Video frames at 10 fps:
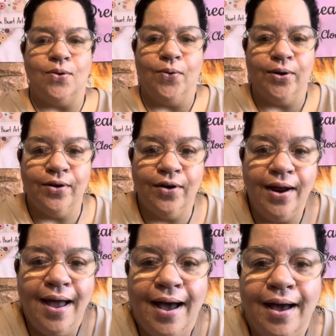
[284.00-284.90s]
order.
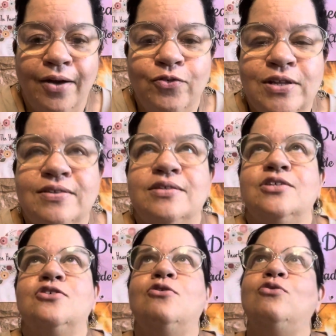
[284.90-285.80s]
I was
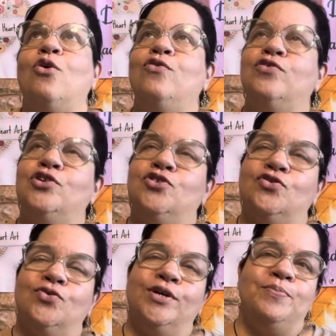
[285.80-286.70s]
so
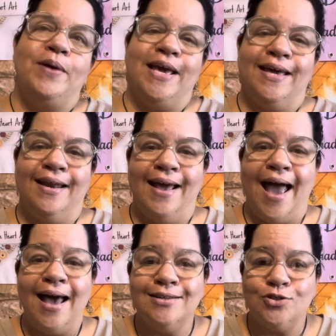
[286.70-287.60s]
overjoyed making it.
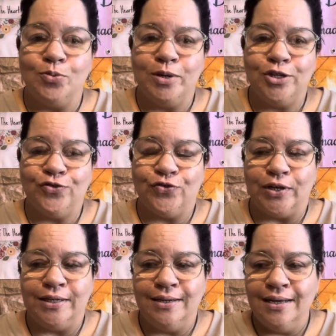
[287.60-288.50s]
I had so much
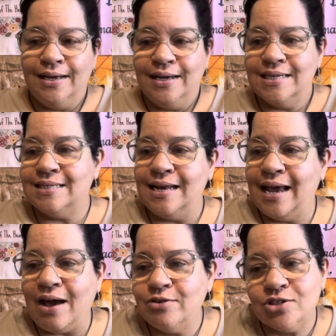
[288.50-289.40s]
fun. It's not
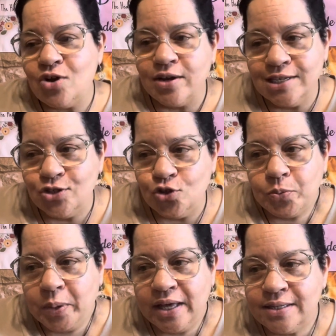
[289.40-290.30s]
like I was talking to the
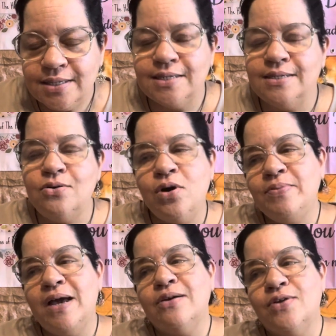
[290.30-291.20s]
pets. No, I'm
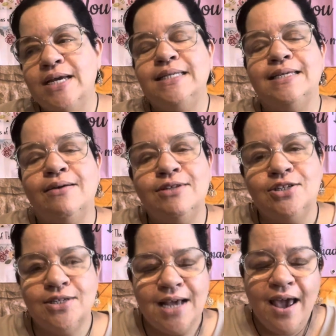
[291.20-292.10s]
not crazy. I was
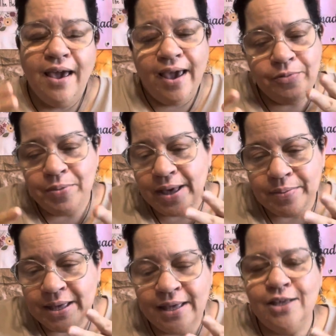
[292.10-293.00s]
just, hey, baby,
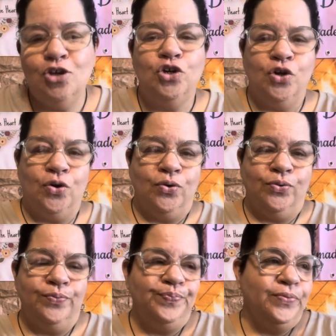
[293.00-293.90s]
you
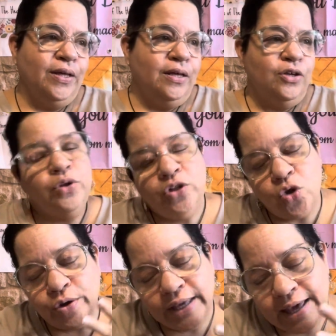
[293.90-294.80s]
know, you in
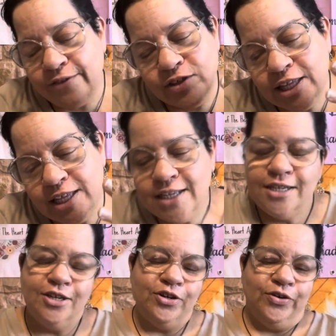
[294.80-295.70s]
doggy heaven.
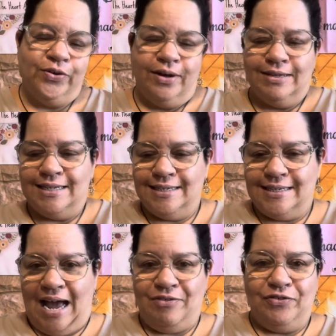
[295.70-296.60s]
You know, I was just
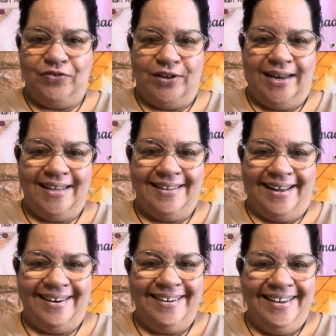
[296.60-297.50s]
having fun like
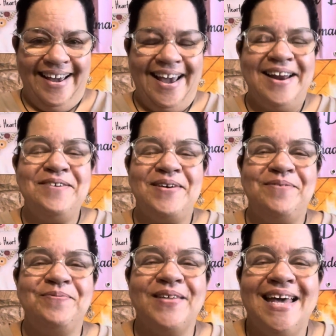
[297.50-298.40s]
that. Anyway,